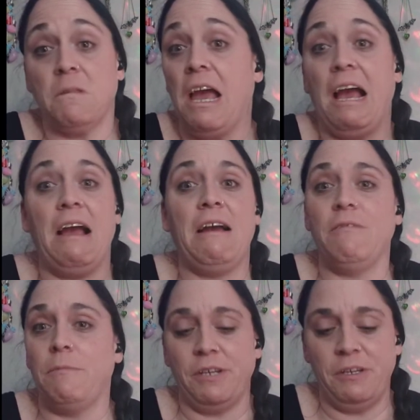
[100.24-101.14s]

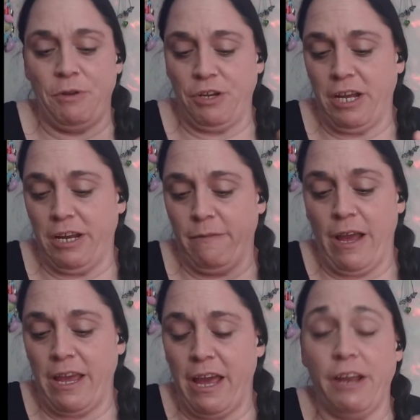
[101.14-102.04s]
Haven't been communicated
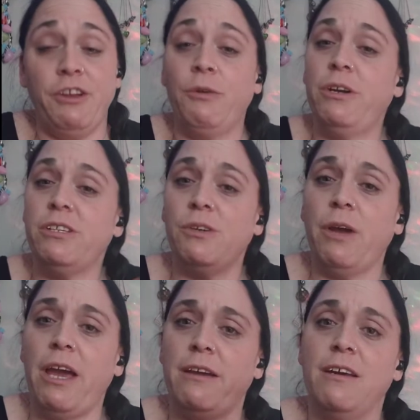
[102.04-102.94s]
that yet. And you know what? It's
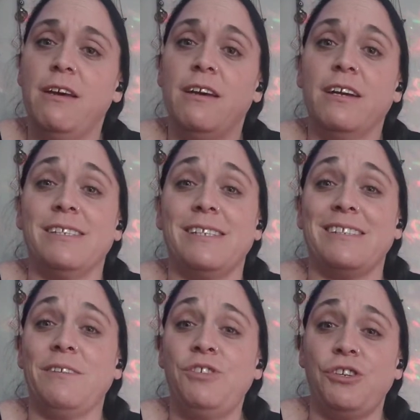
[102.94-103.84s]
okay. Because as
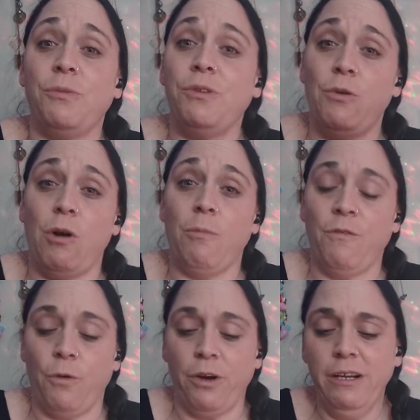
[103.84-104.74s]
I've shared with you all
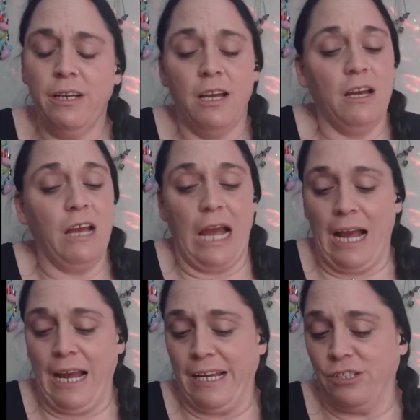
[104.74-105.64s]
before,
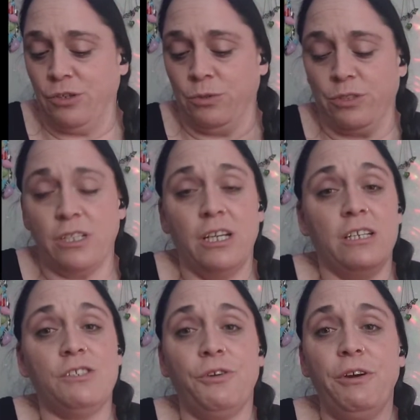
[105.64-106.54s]
I don't
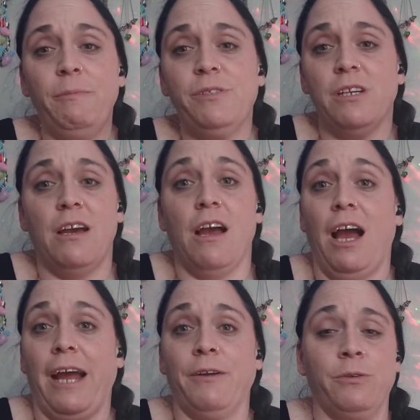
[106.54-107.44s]
script.
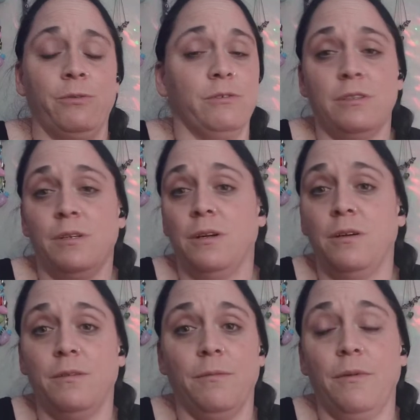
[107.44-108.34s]
I
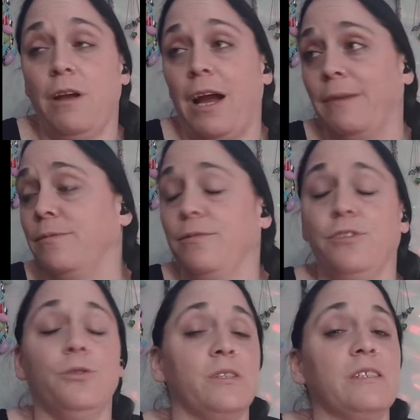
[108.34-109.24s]

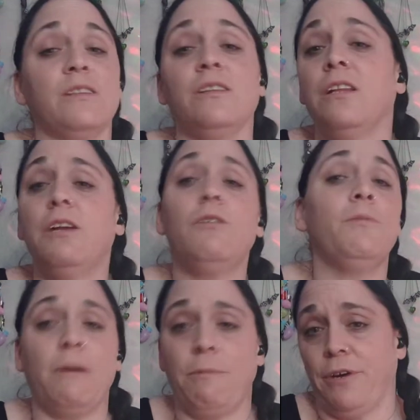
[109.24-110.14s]
do as little
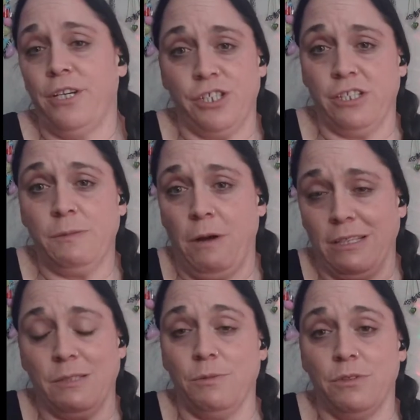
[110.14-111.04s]
preparation as
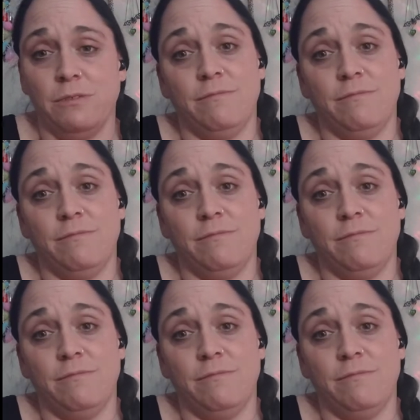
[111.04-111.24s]
possible.